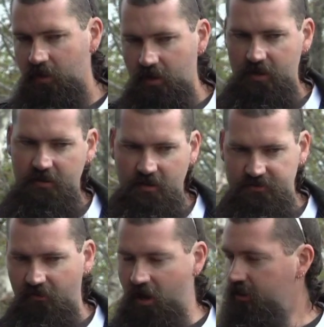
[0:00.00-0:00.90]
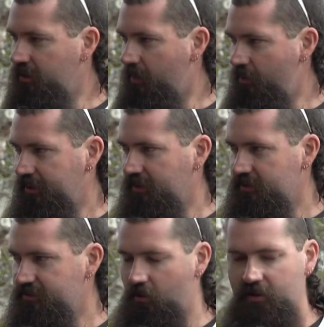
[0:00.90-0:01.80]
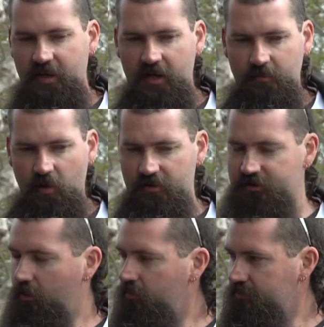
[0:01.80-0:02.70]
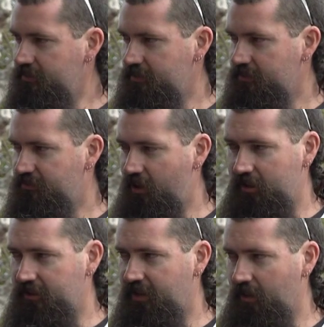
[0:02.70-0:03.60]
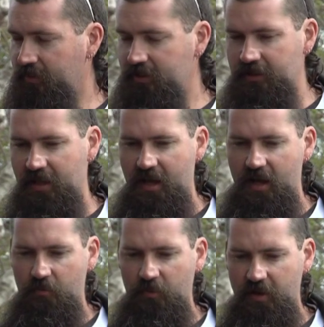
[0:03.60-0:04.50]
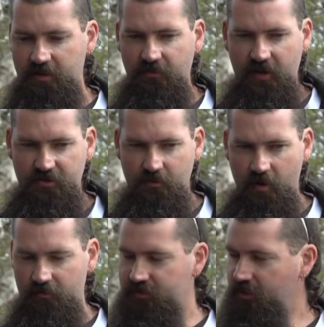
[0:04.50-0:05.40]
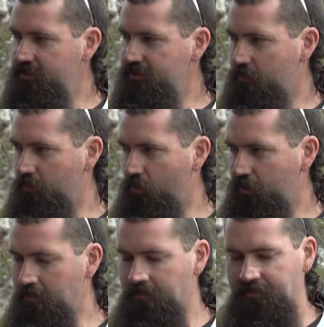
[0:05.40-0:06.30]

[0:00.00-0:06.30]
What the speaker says: Australian-American design. Hunter Motorcycles is an Australian company. We manufacture them overseas and import them.